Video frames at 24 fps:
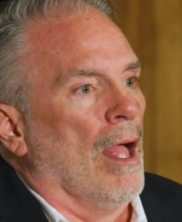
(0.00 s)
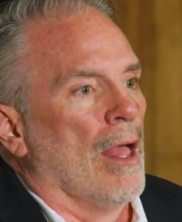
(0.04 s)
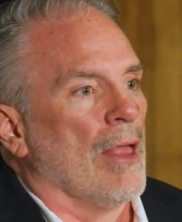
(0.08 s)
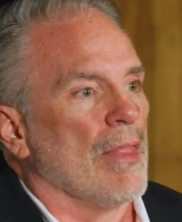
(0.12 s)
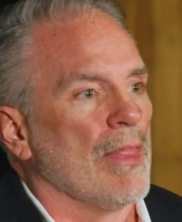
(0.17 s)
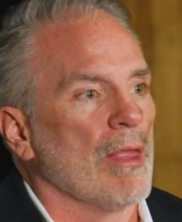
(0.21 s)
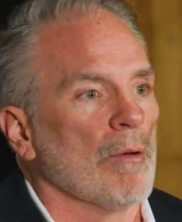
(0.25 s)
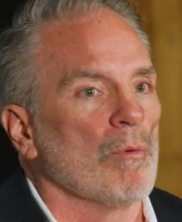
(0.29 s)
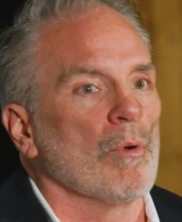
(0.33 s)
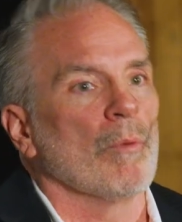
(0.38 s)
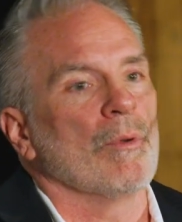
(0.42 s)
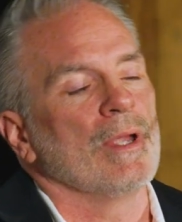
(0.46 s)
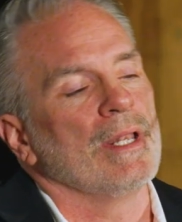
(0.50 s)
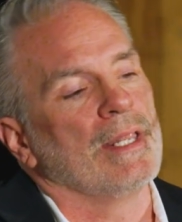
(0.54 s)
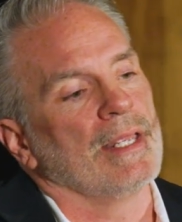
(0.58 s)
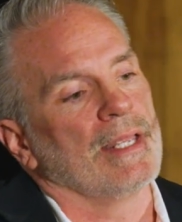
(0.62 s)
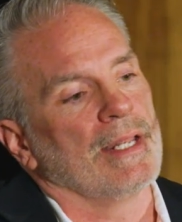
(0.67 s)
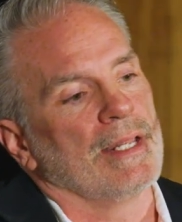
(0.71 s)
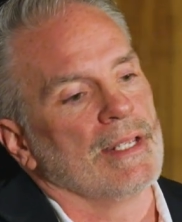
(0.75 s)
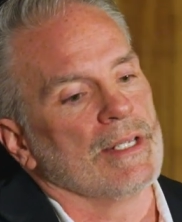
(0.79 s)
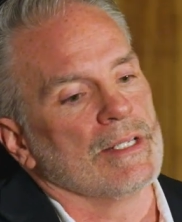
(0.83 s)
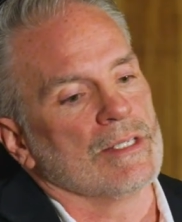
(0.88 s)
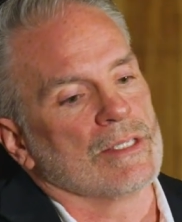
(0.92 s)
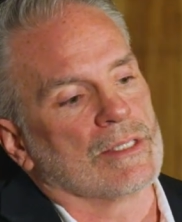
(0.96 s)
And then what we
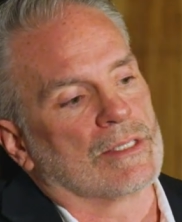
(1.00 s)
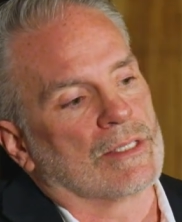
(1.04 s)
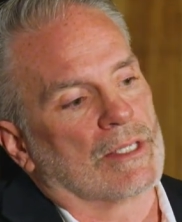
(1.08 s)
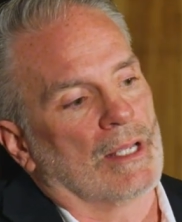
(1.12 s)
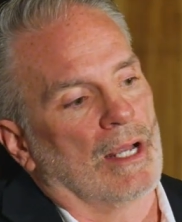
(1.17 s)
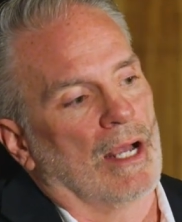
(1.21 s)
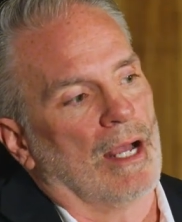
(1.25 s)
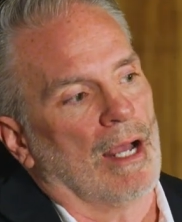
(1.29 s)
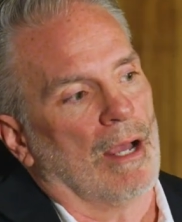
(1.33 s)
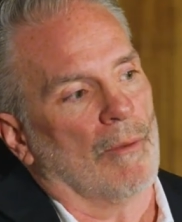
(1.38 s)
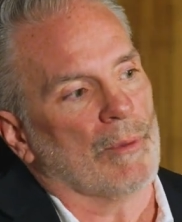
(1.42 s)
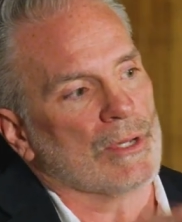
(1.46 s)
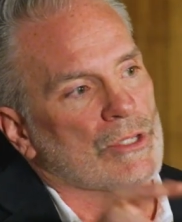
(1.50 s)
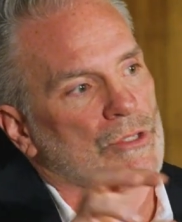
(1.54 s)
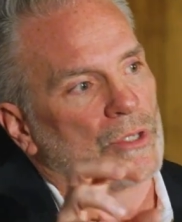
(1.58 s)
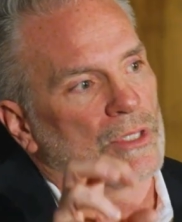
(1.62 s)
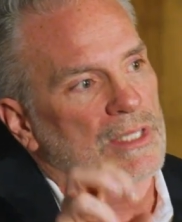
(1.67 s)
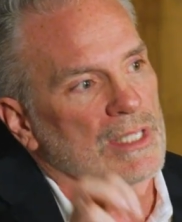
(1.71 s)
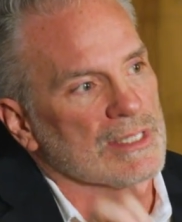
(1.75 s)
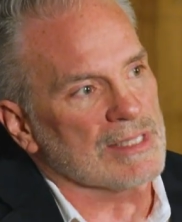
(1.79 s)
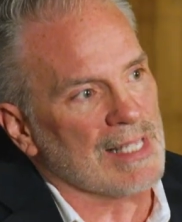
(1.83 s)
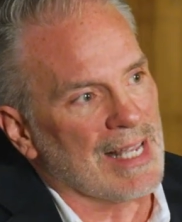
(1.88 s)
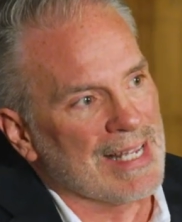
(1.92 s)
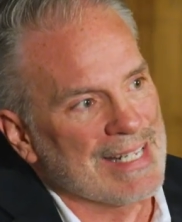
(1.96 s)
did is we took
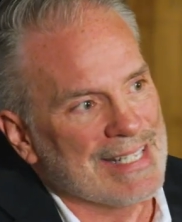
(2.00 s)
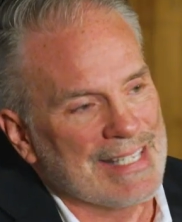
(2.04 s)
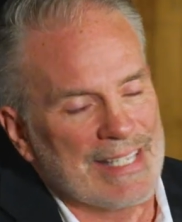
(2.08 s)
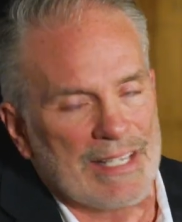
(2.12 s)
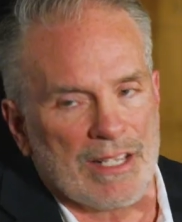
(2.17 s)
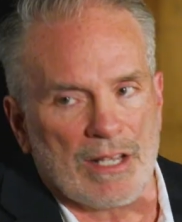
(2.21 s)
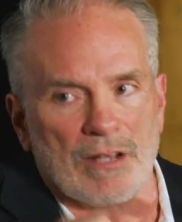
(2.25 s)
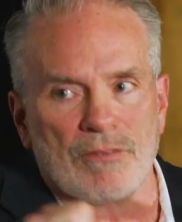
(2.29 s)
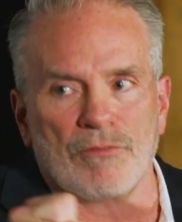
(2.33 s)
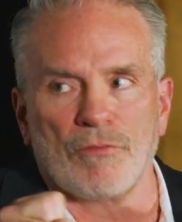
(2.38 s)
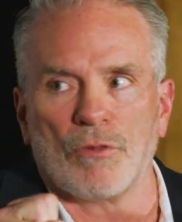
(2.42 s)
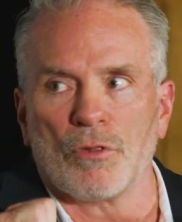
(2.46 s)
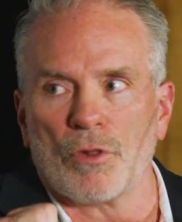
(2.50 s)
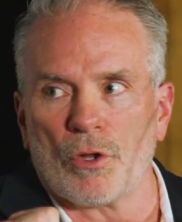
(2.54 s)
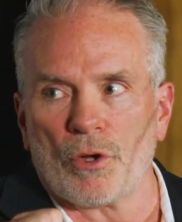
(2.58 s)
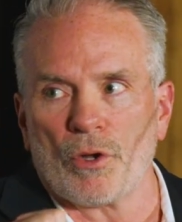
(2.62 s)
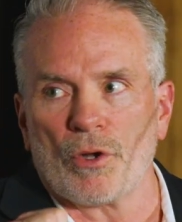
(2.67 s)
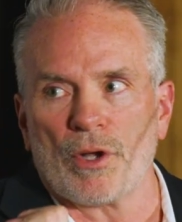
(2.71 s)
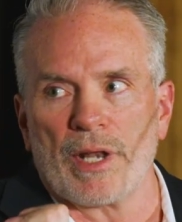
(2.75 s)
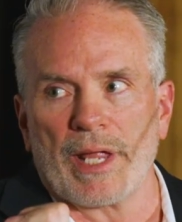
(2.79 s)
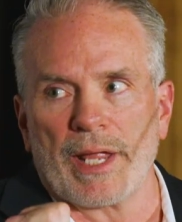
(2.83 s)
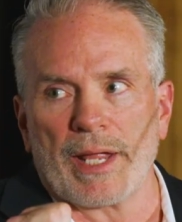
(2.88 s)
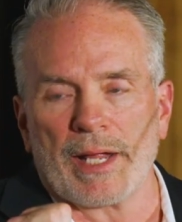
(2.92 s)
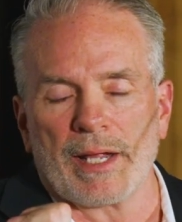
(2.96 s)
this idea of
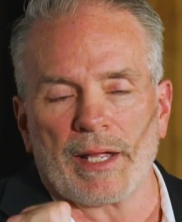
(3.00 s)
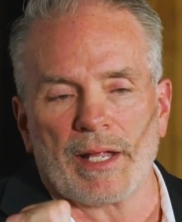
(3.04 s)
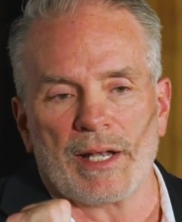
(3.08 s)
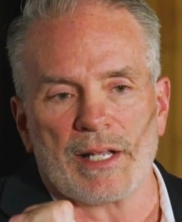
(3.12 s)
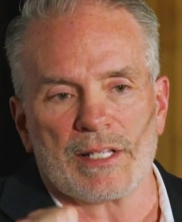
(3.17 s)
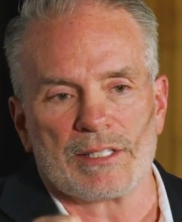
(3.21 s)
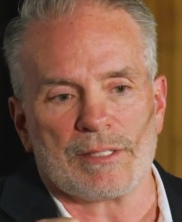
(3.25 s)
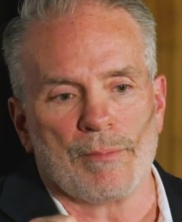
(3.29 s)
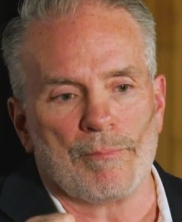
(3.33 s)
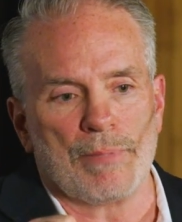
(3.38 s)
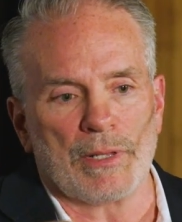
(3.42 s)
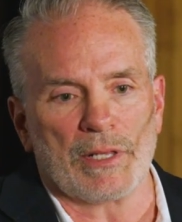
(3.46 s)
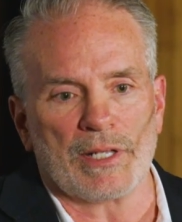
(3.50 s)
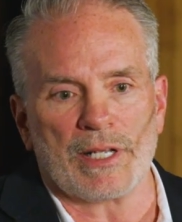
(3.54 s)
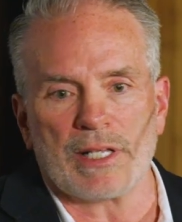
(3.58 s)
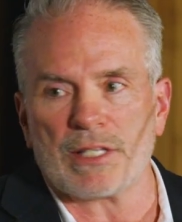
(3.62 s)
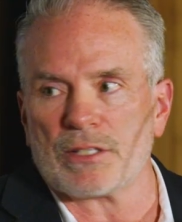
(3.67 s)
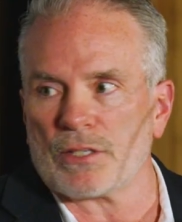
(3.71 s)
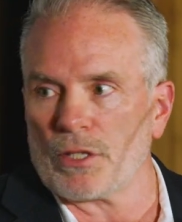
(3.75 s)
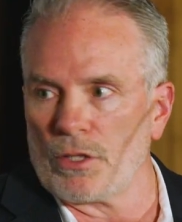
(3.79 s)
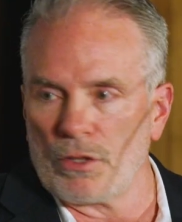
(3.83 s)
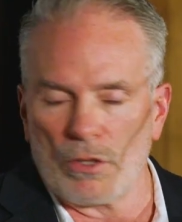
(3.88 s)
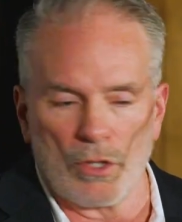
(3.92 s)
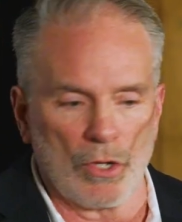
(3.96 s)
learning and its ability
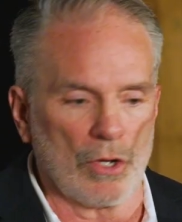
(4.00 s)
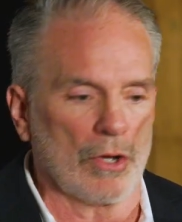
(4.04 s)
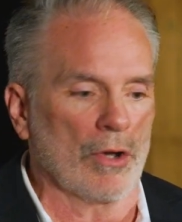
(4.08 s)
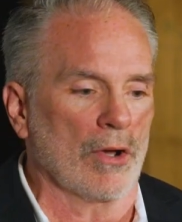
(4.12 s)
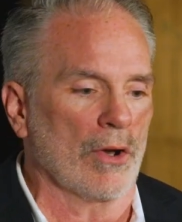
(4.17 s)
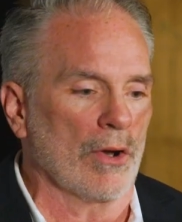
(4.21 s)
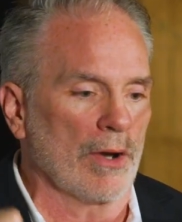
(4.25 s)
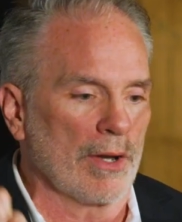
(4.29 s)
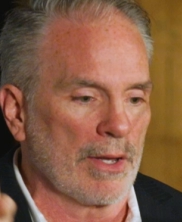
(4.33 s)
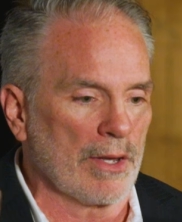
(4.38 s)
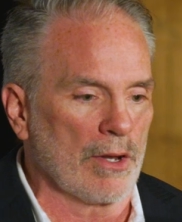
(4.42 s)
to learn.